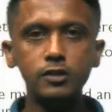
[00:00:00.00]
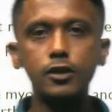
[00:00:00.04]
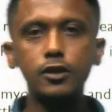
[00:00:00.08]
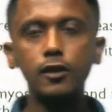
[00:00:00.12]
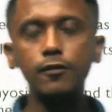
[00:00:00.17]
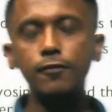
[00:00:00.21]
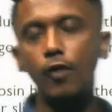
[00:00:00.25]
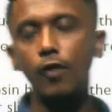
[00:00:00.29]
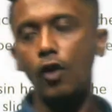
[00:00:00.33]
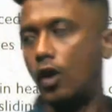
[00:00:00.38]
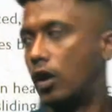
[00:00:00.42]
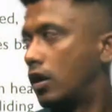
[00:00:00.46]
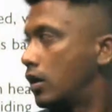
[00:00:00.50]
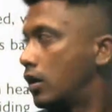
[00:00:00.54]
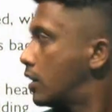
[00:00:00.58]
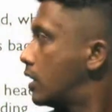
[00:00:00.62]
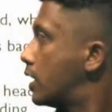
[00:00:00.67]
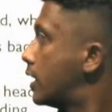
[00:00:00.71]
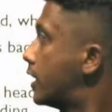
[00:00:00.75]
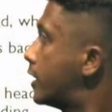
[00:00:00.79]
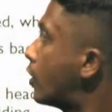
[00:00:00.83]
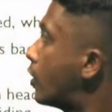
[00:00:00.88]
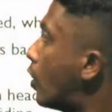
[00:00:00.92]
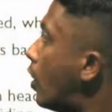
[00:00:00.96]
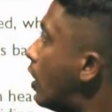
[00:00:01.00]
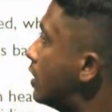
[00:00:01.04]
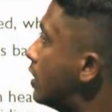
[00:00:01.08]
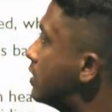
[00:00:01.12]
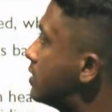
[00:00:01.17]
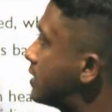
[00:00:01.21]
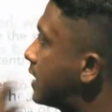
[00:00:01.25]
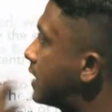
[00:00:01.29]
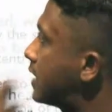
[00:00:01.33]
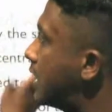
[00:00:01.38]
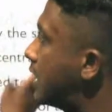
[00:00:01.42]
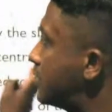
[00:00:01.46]
of all, it all
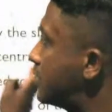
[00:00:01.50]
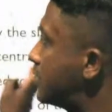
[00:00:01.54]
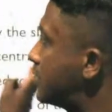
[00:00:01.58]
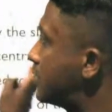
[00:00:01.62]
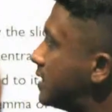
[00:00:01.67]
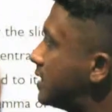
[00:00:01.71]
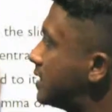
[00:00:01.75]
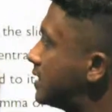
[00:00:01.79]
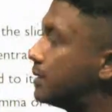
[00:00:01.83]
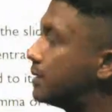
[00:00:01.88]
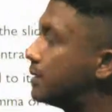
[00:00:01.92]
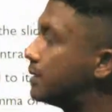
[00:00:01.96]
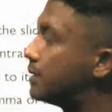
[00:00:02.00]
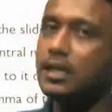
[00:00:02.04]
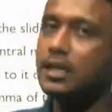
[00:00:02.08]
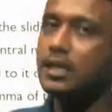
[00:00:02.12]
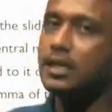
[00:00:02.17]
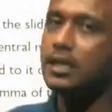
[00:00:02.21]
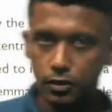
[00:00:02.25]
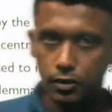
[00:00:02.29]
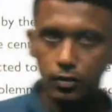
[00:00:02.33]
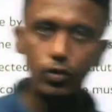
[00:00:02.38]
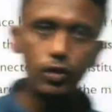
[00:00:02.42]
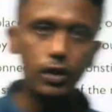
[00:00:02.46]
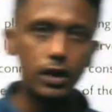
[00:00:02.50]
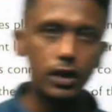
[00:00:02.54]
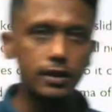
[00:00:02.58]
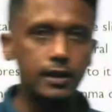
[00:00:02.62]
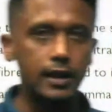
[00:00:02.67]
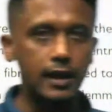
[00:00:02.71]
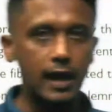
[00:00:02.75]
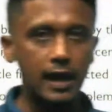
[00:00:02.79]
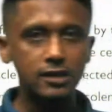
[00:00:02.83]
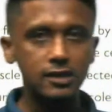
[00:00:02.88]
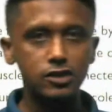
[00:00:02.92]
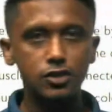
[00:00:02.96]
starts with a stimulation. Okay, there
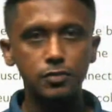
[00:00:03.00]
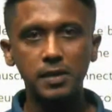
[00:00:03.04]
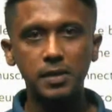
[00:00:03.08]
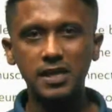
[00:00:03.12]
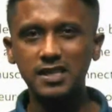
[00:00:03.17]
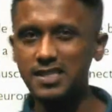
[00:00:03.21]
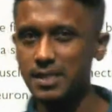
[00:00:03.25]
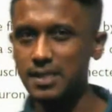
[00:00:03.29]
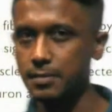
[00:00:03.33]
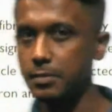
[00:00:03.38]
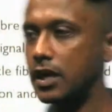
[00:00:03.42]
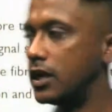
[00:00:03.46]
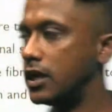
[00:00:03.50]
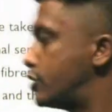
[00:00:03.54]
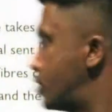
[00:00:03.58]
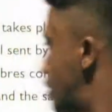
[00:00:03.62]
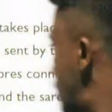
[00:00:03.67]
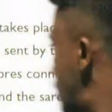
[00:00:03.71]
has to be a stimulation.